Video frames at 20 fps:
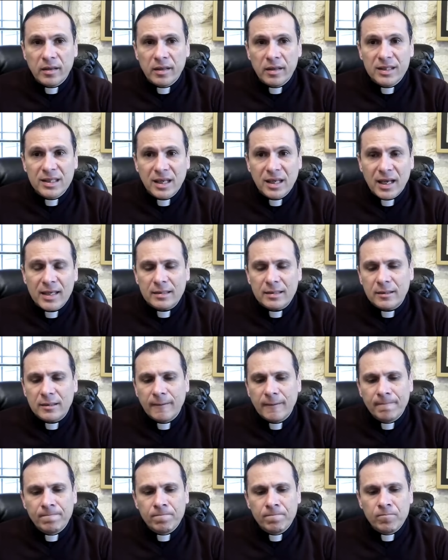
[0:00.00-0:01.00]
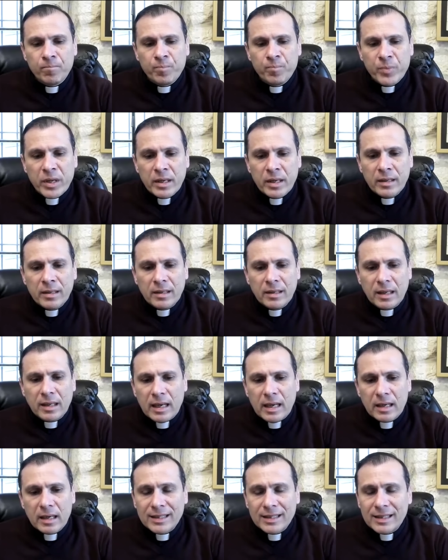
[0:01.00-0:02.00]
this land.
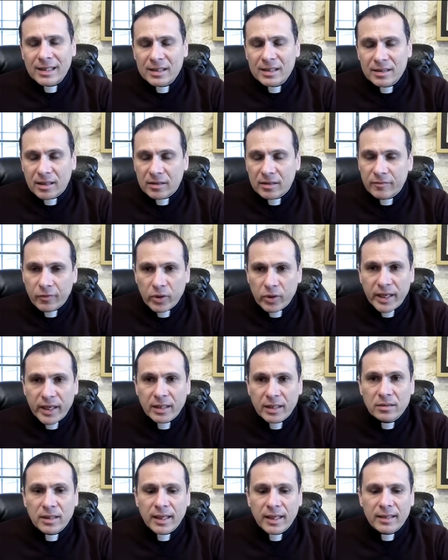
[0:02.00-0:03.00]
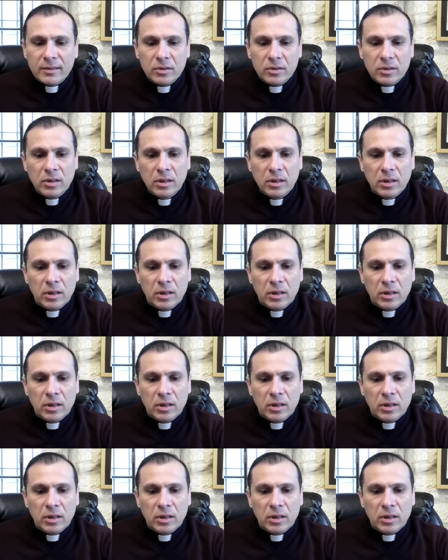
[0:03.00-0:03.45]
Uh, let us not forget that